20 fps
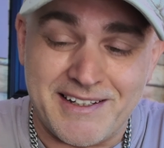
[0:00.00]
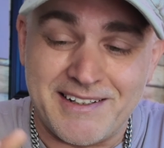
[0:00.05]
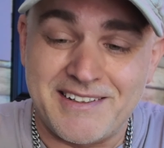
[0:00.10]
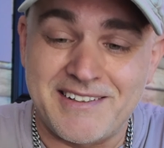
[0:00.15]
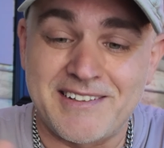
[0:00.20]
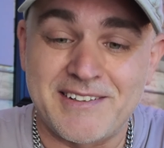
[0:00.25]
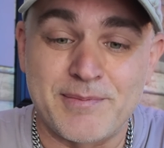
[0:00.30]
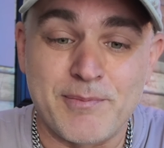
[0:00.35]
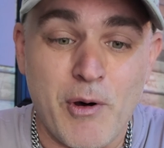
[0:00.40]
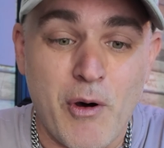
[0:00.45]
It's
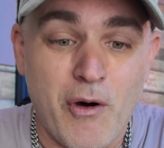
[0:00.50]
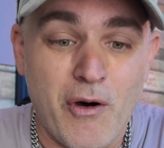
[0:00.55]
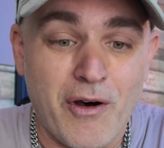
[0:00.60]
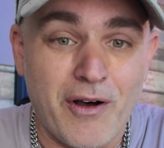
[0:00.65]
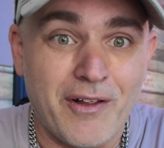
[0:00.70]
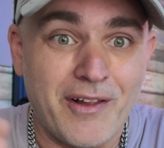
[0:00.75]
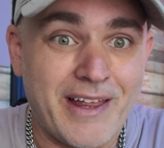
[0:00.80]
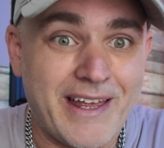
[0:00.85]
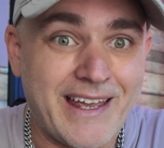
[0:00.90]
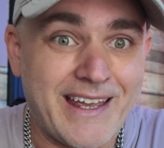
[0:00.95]

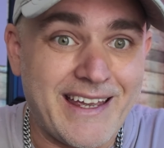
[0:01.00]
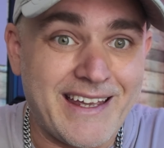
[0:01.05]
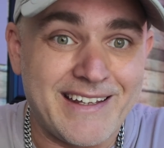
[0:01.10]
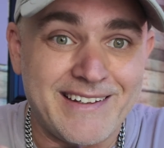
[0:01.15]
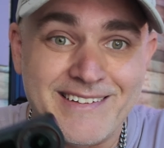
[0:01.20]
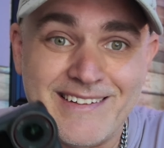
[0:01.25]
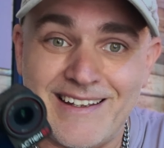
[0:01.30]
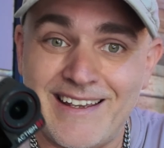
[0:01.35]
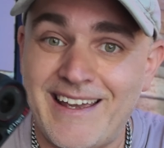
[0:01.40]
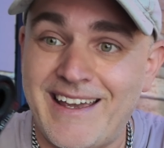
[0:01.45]
small
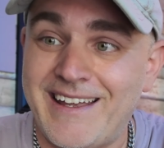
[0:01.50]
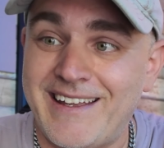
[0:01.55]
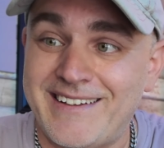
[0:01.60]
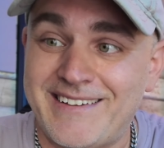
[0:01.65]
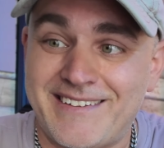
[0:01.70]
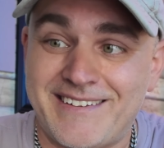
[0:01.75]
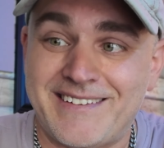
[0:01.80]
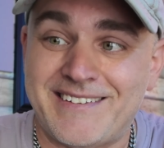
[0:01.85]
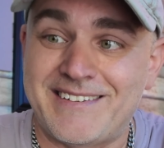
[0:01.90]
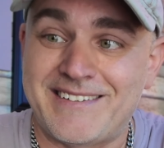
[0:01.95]
and
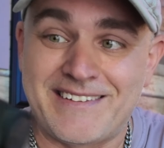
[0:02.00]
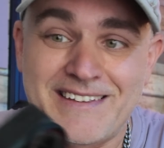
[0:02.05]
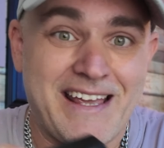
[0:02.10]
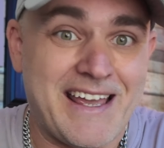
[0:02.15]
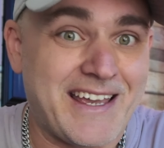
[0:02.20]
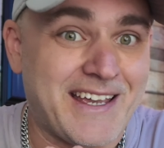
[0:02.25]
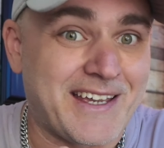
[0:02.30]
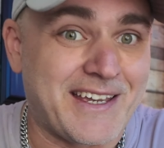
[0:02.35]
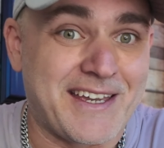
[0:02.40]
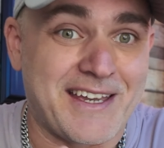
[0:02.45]
it